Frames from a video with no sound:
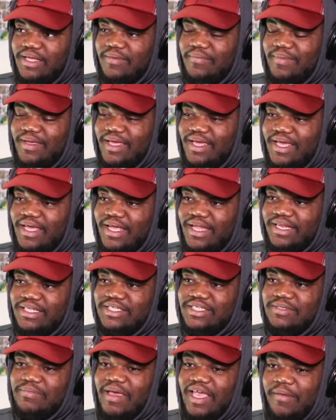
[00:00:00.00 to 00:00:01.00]
Man,
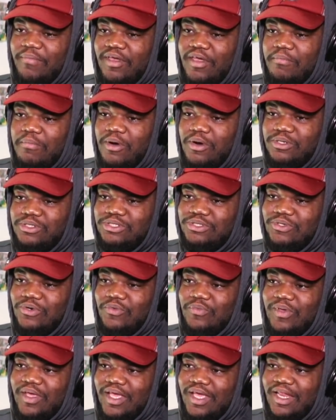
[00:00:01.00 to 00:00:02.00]
this is making me
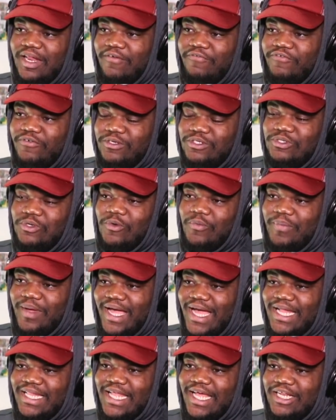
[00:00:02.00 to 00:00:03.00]
emotional, man. I feel so
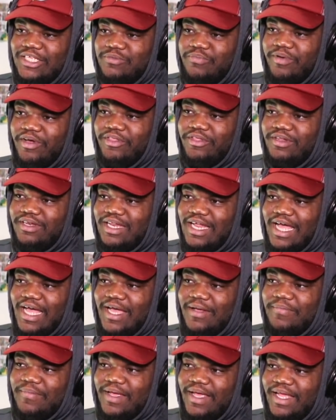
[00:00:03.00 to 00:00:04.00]
bad that his brother
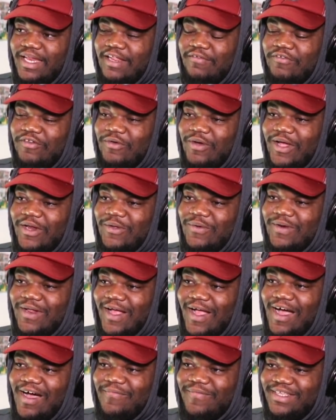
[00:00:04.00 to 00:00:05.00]
died, man. Even though I know in the
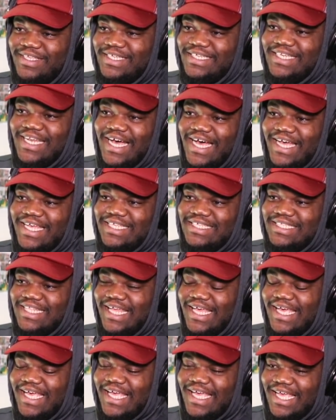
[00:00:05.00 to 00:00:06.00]
comics he dies,
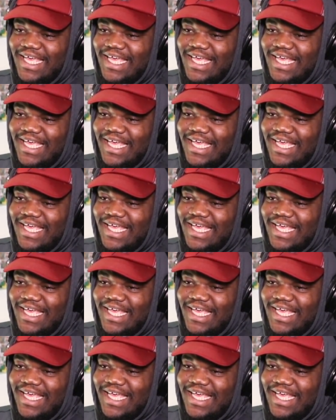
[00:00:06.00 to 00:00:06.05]
like...